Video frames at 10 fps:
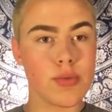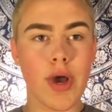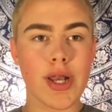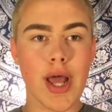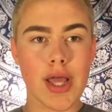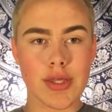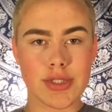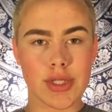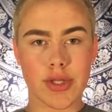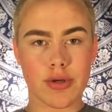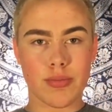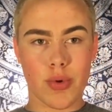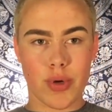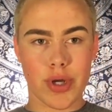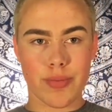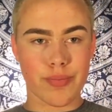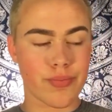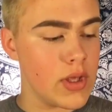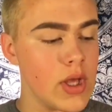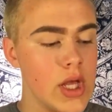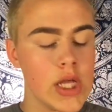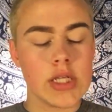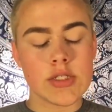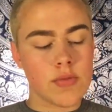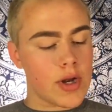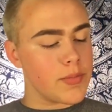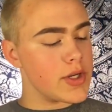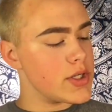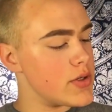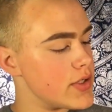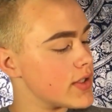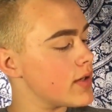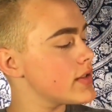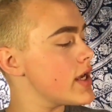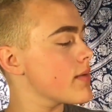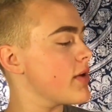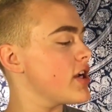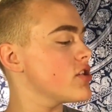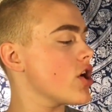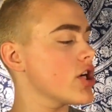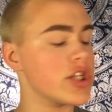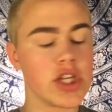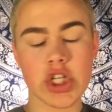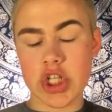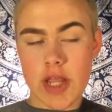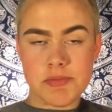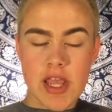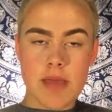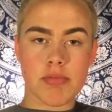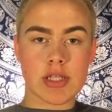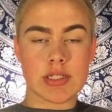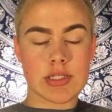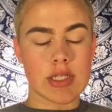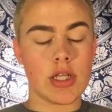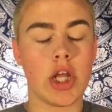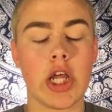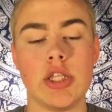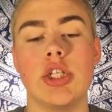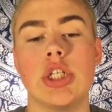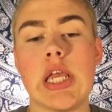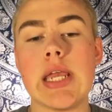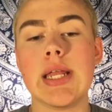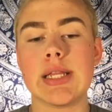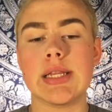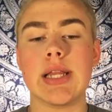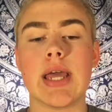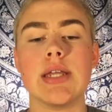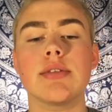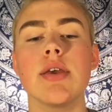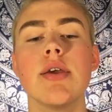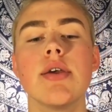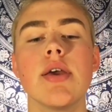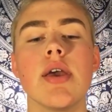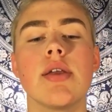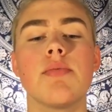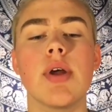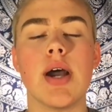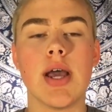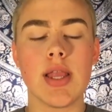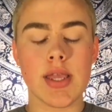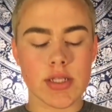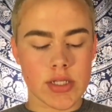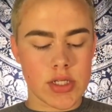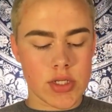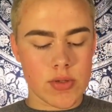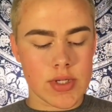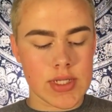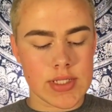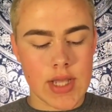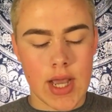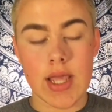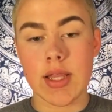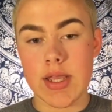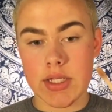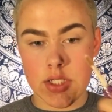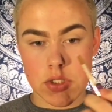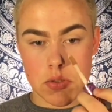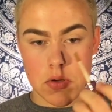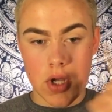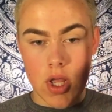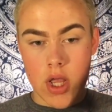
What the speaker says: why not use a little more? So what I'm going to do is going to take my Tarte Shape Tape Concealer in the shade Light. And what I like to do is I like to